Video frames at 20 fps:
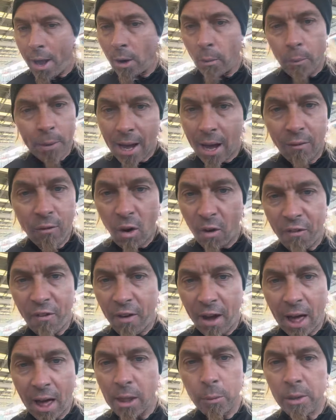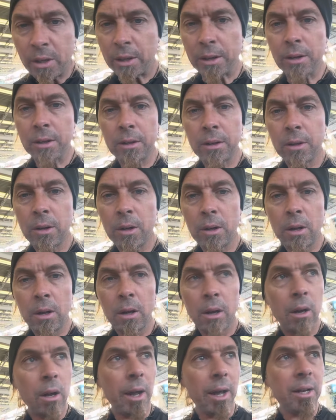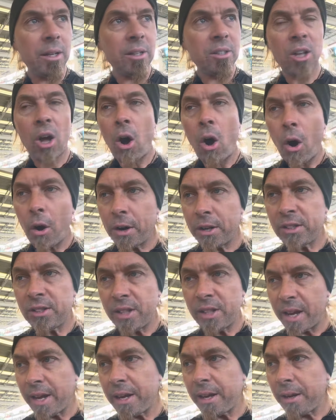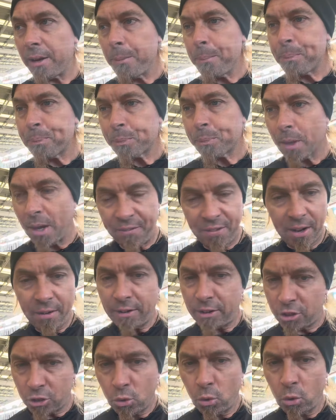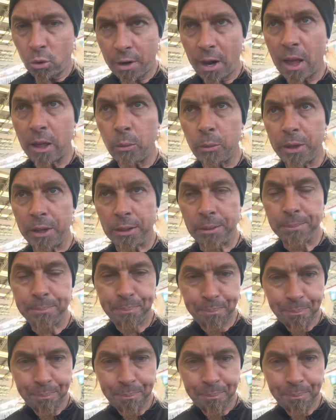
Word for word: don't we have off of Halloween? It is the hardest day. If there is school on Halloween,